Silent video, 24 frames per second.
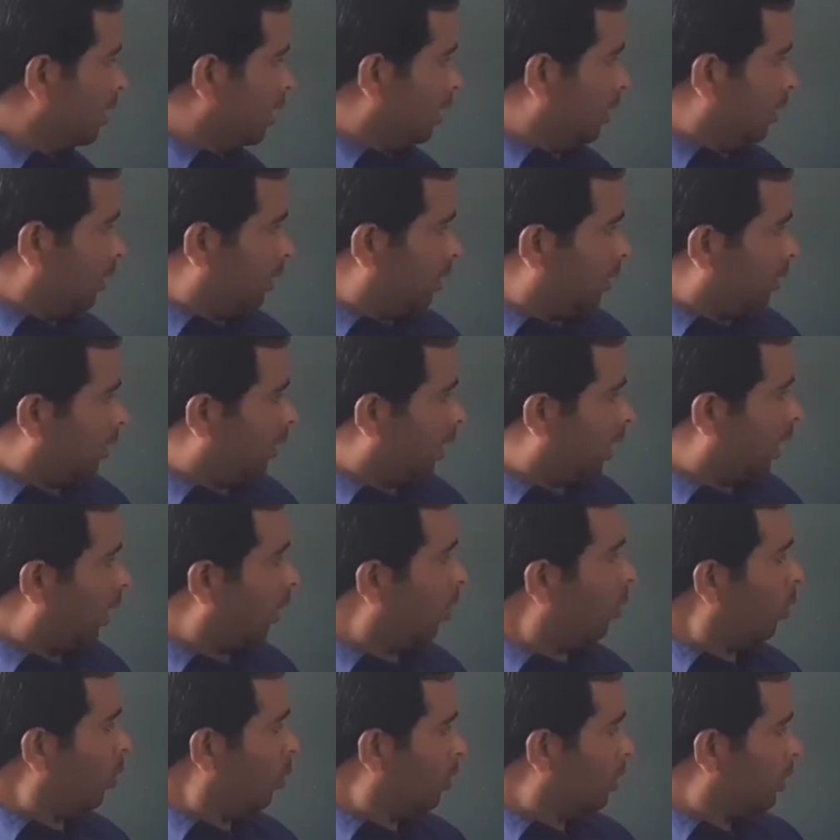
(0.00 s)

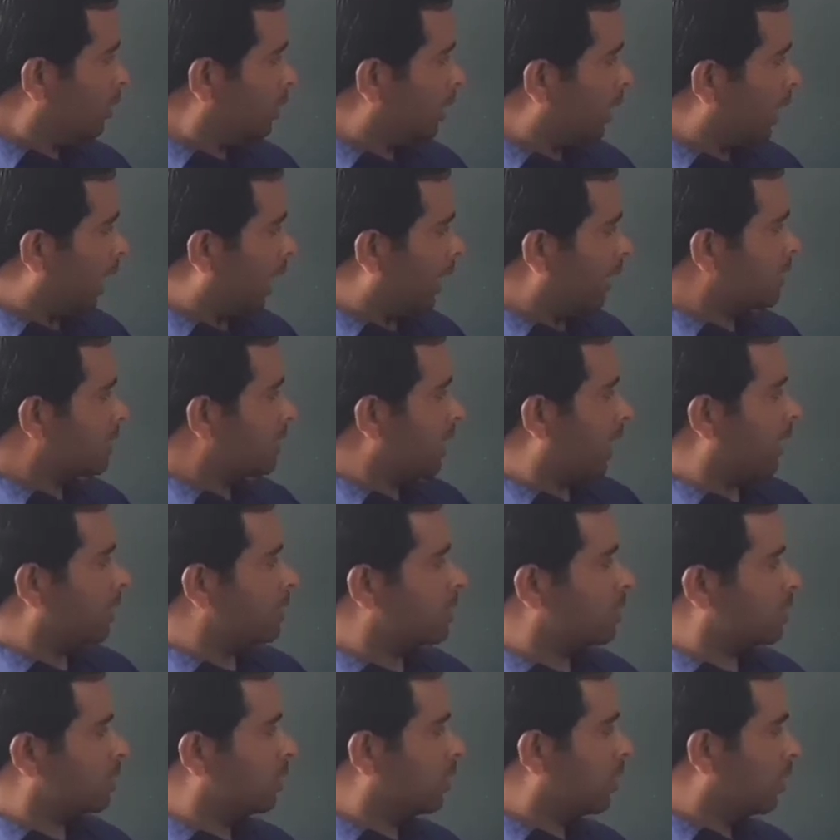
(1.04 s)
how XX
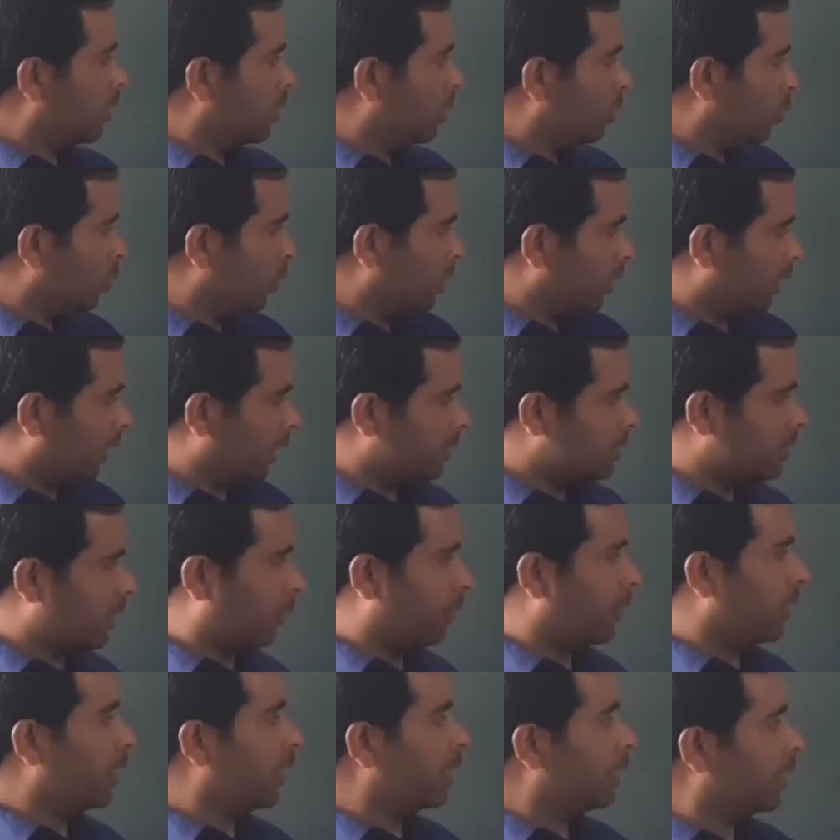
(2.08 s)
will get
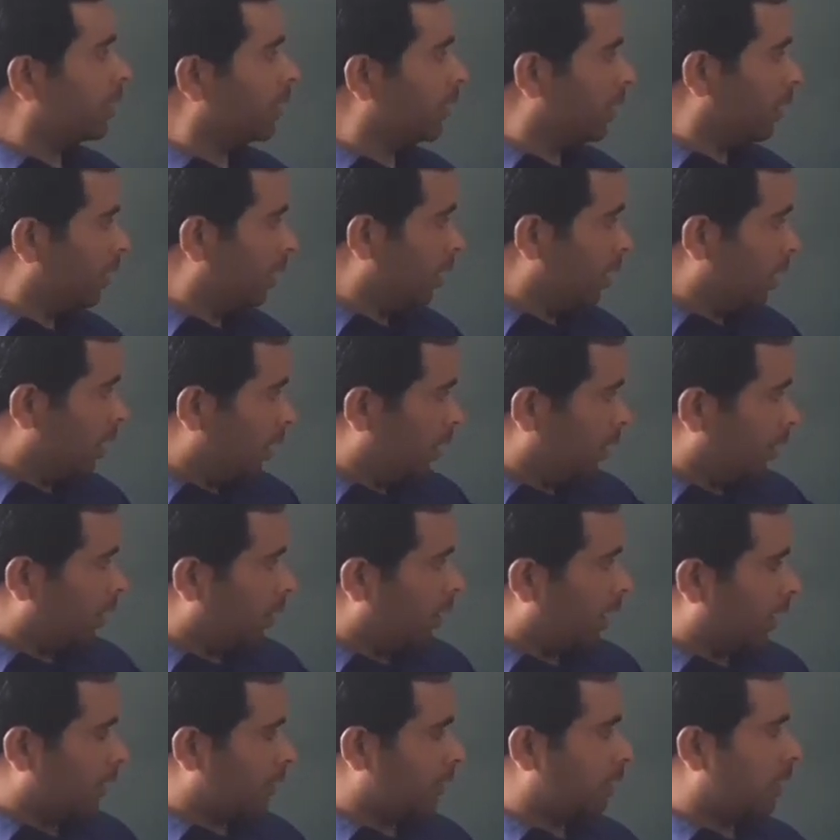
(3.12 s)
separated at the
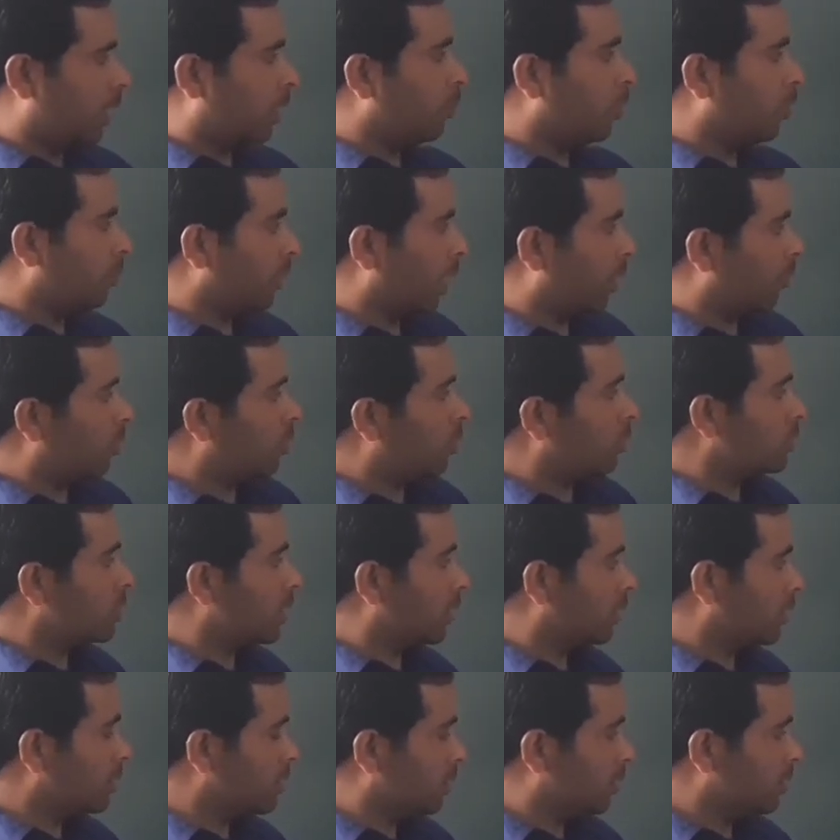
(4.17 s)
time of
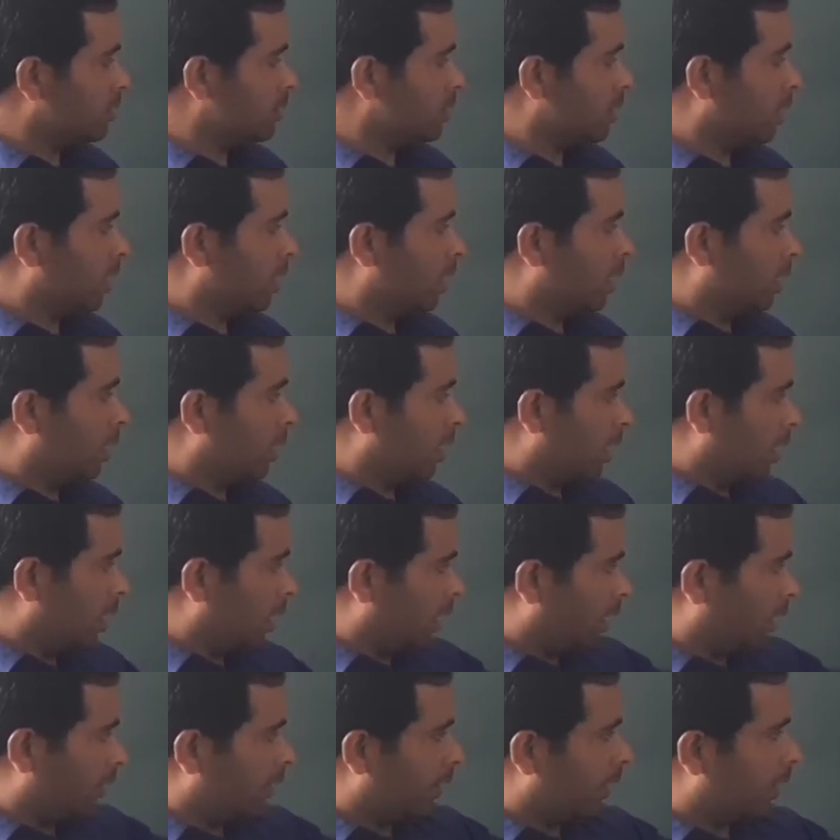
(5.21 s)
gametogenesis, and
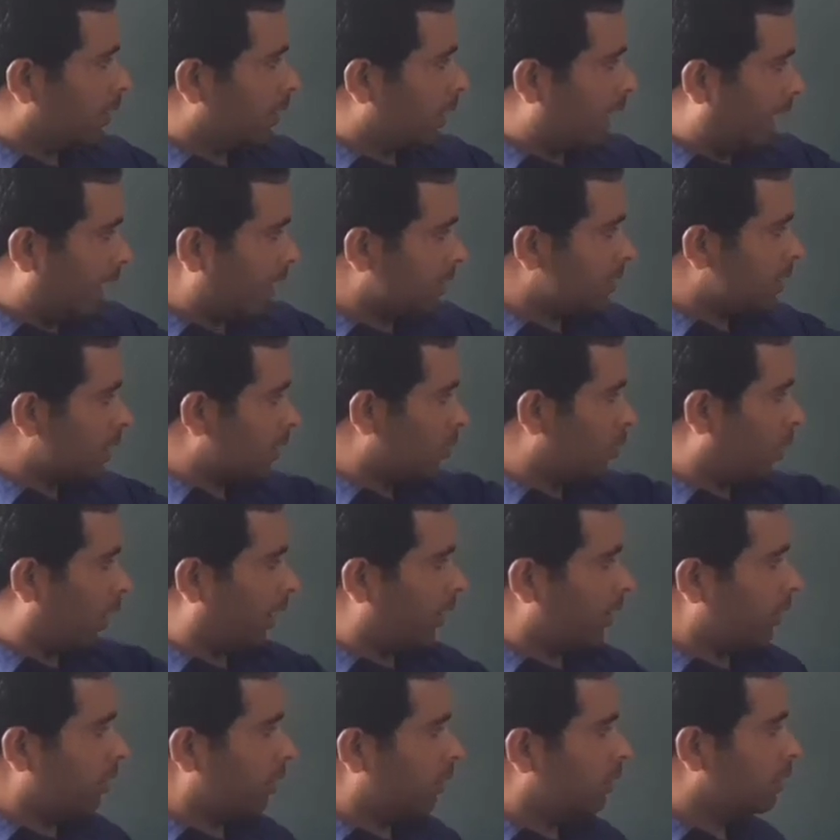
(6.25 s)
then X and Y,
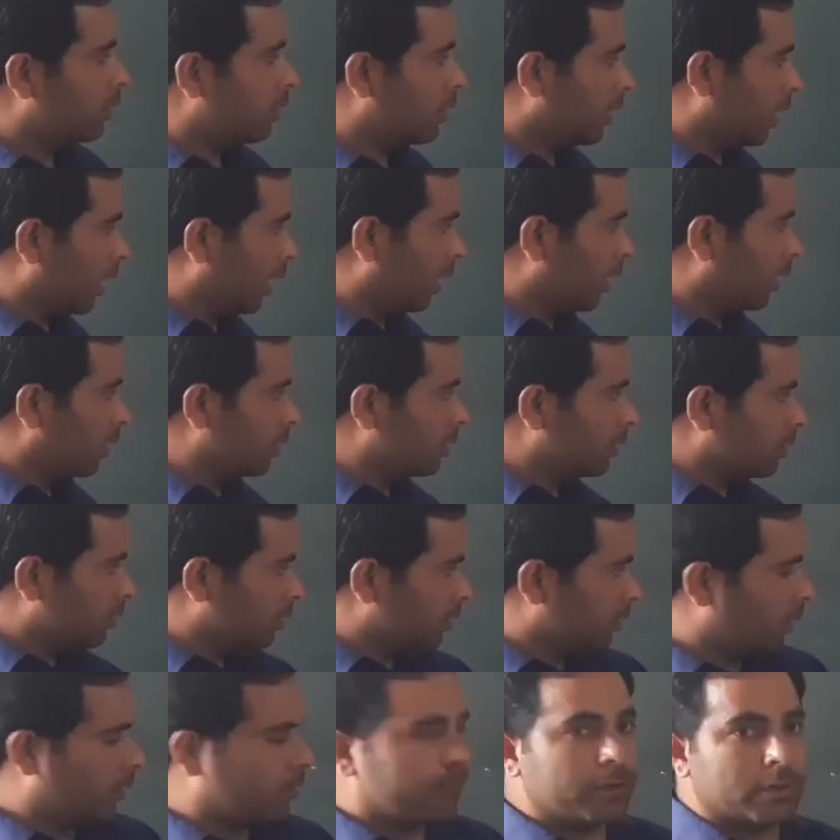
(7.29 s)
and then
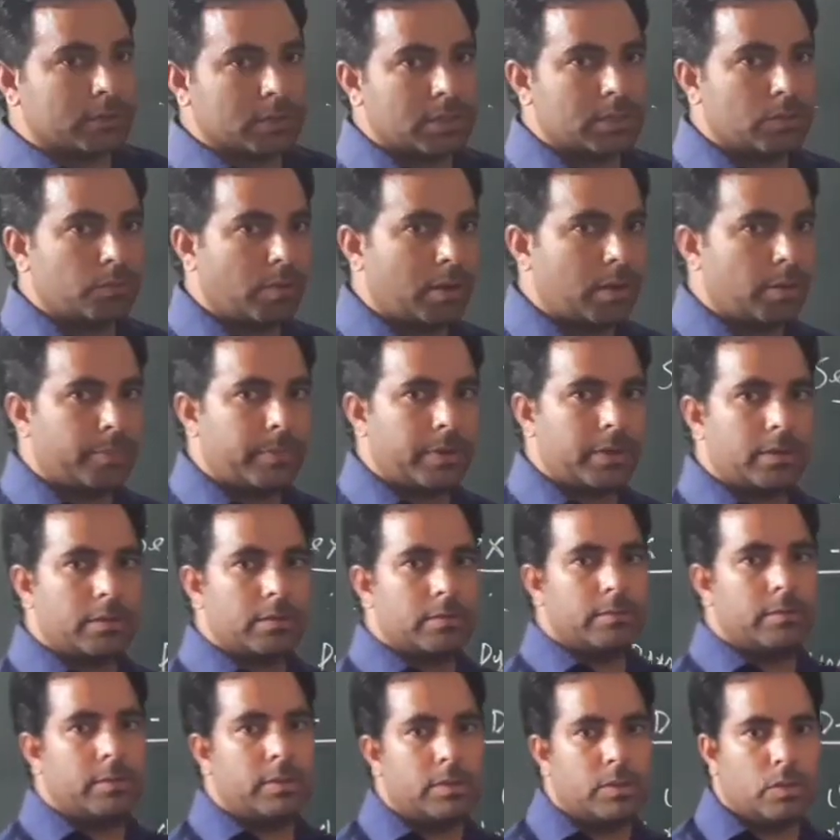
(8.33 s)
further development.
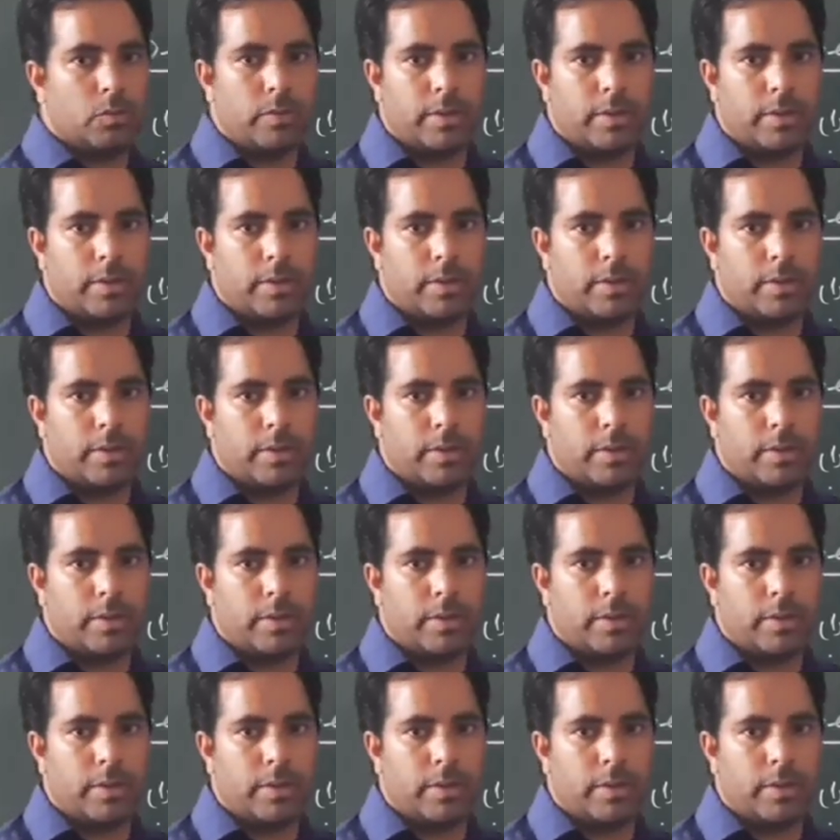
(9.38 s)
See you next